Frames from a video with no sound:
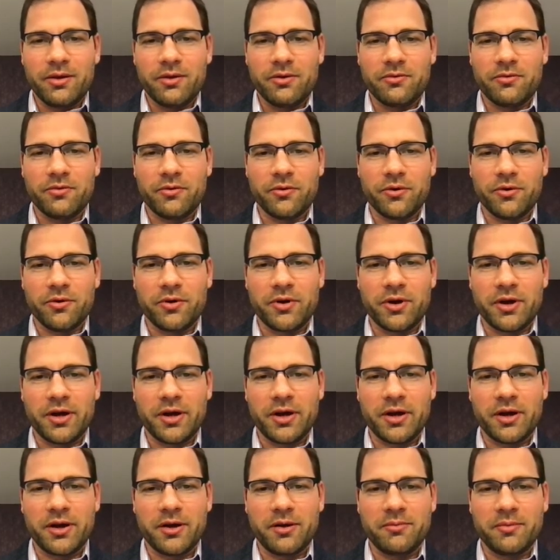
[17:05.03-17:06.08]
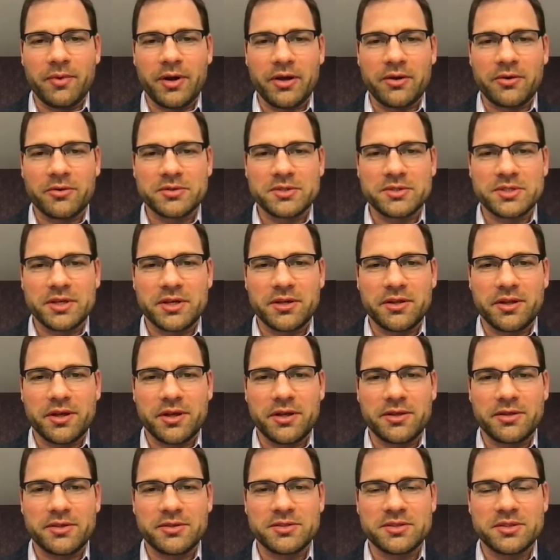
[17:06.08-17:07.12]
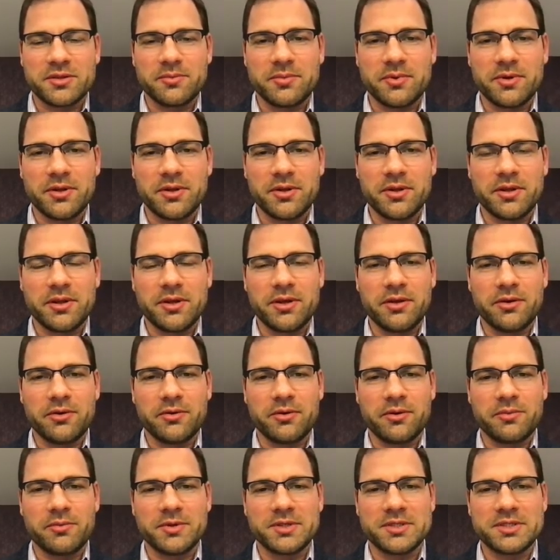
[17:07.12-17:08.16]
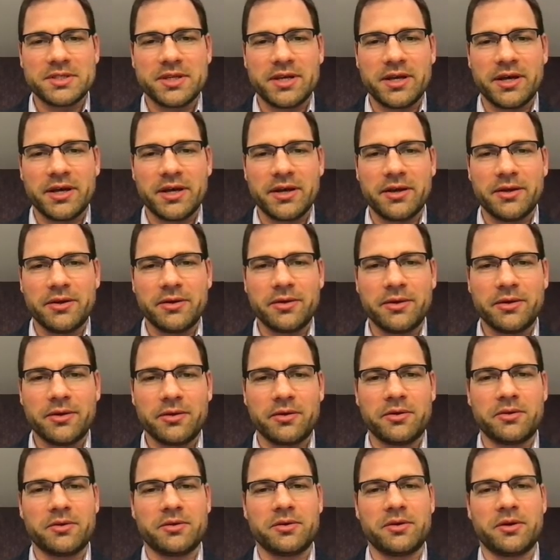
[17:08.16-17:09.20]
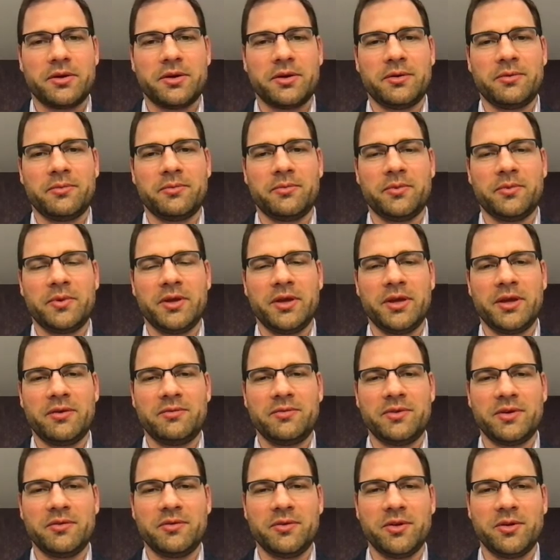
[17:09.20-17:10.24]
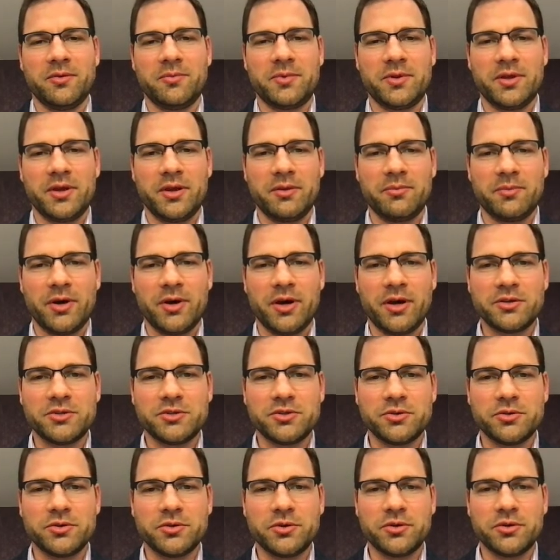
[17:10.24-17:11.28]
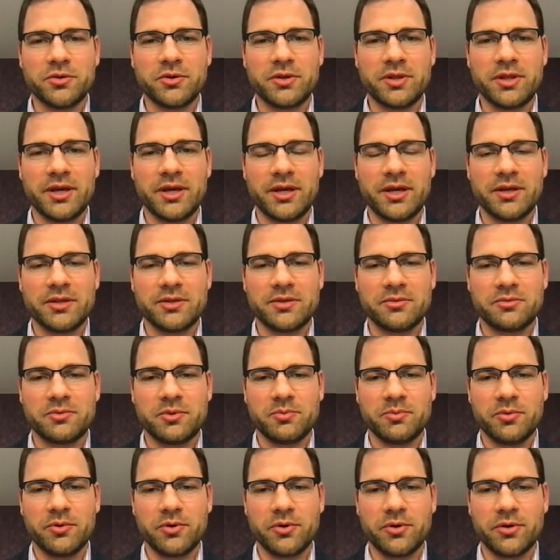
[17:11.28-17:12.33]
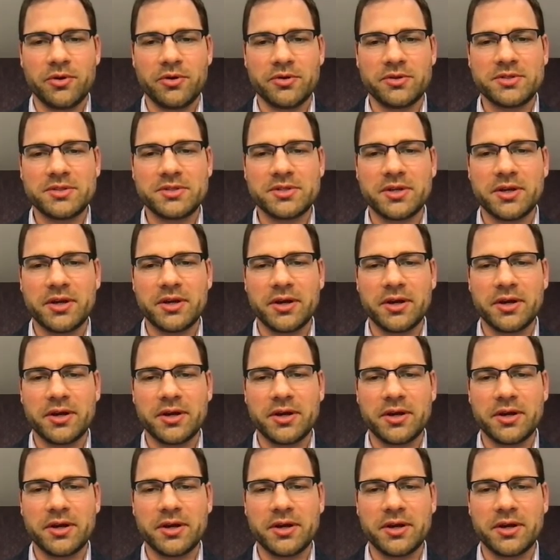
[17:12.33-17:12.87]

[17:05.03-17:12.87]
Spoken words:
For microsatellite instability, or MSI, we have developed a module that reports